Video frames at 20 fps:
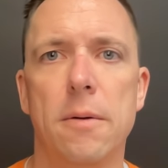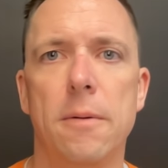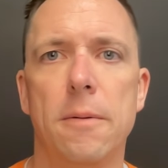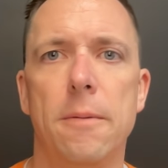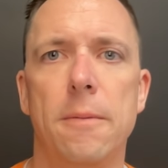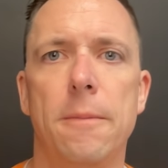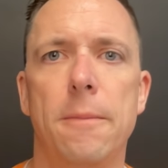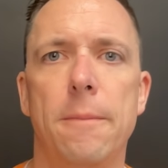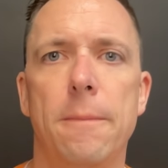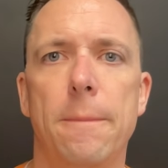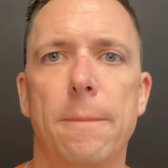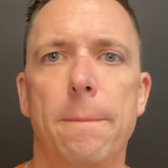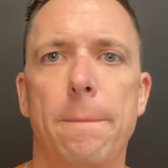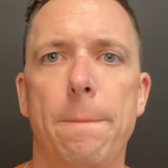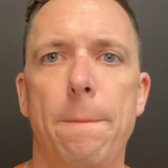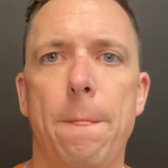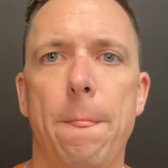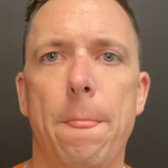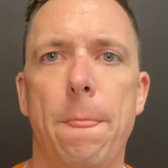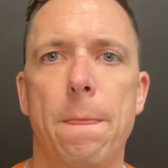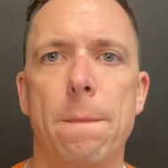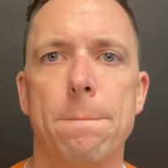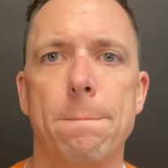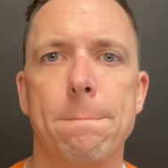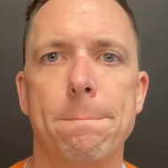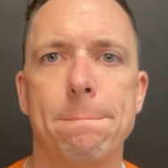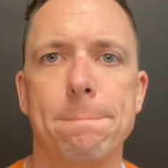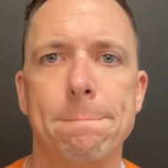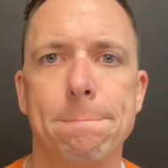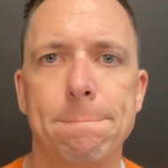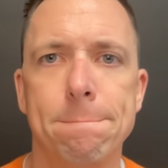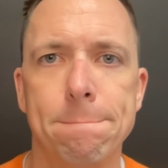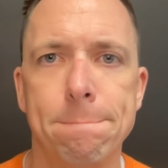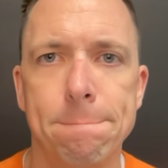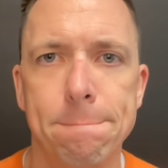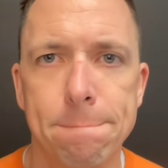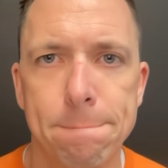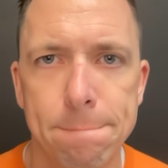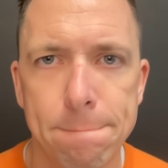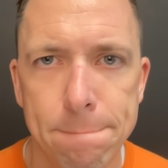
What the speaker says: (silence)